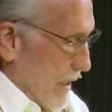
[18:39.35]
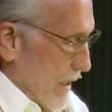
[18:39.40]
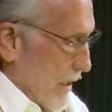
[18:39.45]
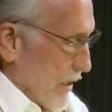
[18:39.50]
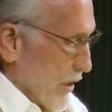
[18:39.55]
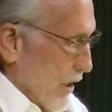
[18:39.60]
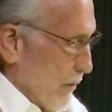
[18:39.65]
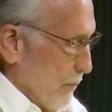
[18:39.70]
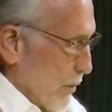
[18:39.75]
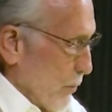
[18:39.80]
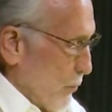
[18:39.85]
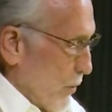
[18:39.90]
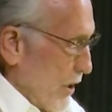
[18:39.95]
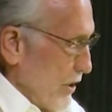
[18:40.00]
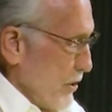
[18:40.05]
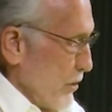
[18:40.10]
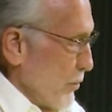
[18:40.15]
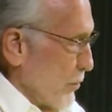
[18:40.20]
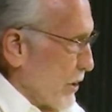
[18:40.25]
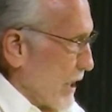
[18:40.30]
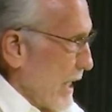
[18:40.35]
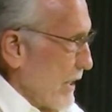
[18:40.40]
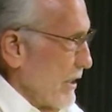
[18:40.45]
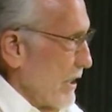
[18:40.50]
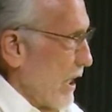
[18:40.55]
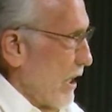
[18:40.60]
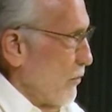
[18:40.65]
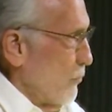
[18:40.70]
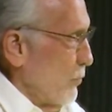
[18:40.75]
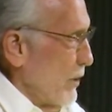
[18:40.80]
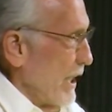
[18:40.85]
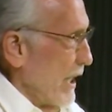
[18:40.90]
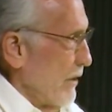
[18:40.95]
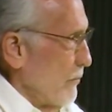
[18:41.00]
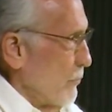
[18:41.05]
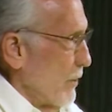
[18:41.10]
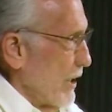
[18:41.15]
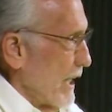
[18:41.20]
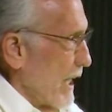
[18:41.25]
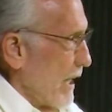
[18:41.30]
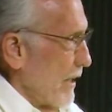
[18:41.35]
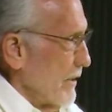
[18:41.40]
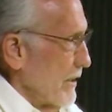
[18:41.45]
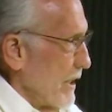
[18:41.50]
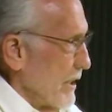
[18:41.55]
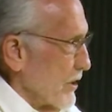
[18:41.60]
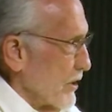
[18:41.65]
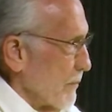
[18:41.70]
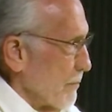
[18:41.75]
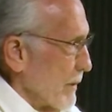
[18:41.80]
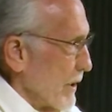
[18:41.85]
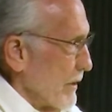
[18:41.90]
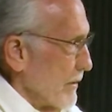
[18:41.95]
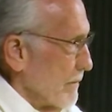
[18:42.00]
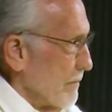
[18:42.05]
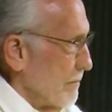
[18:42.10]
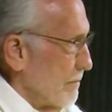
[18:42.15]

Number 1, you cannot win without discipline.